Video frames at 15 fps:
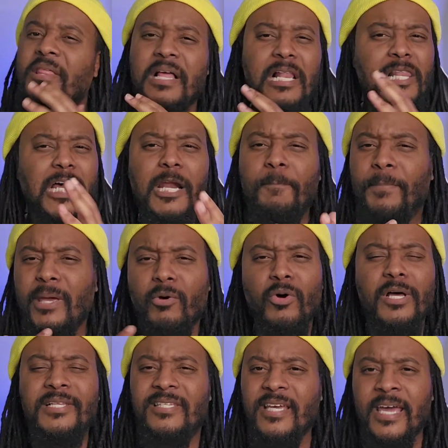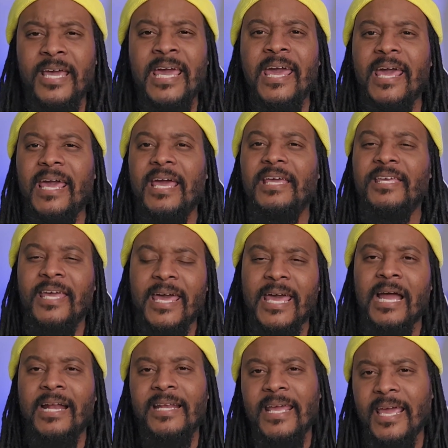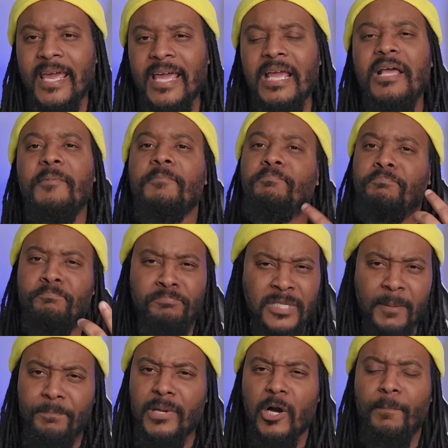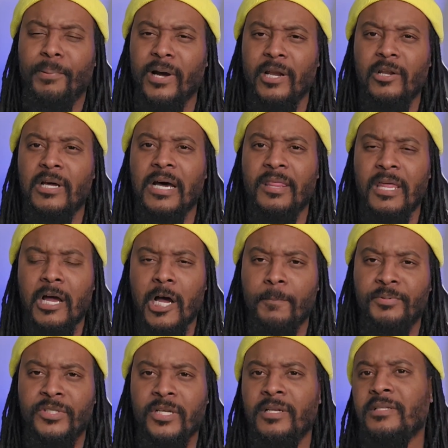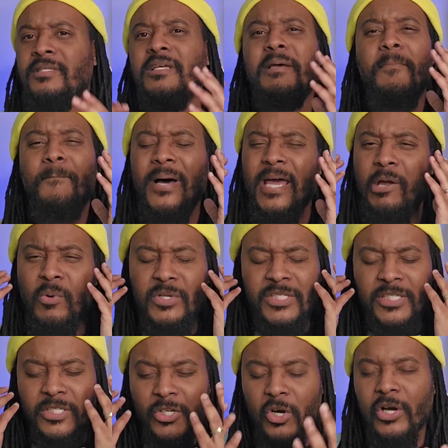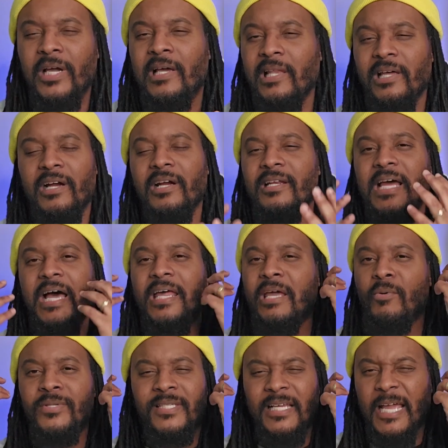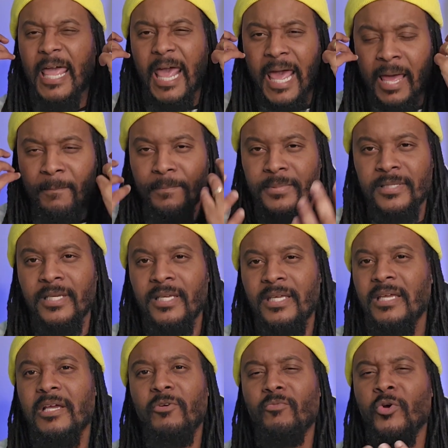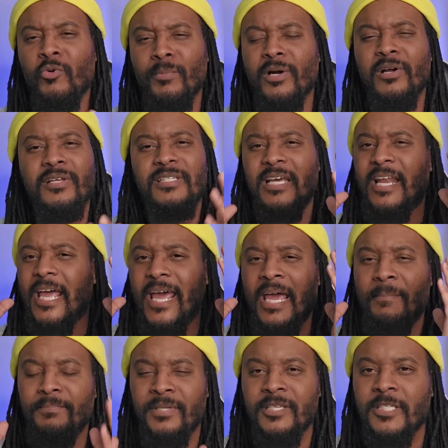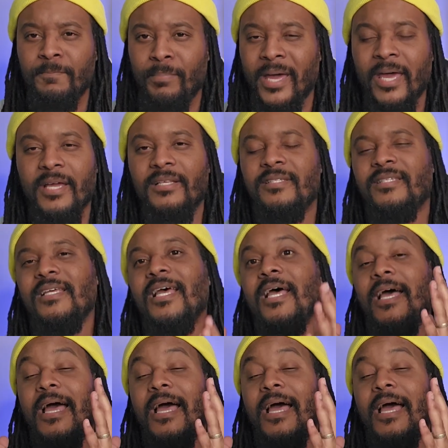A lot of people were saying hey, yeah or nay. Some people are pointing at other options, but it was so clear that it was an empty rumors and empty specs.